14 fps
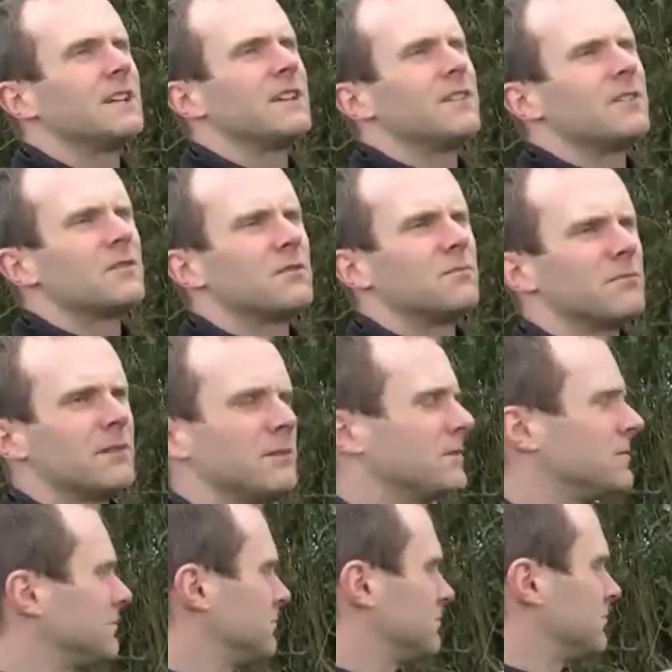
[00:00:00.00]
done
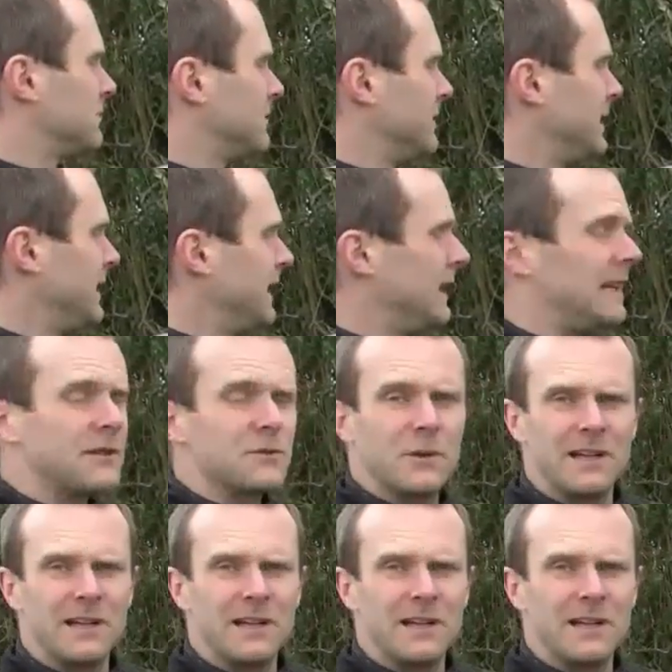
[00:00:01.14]
nearly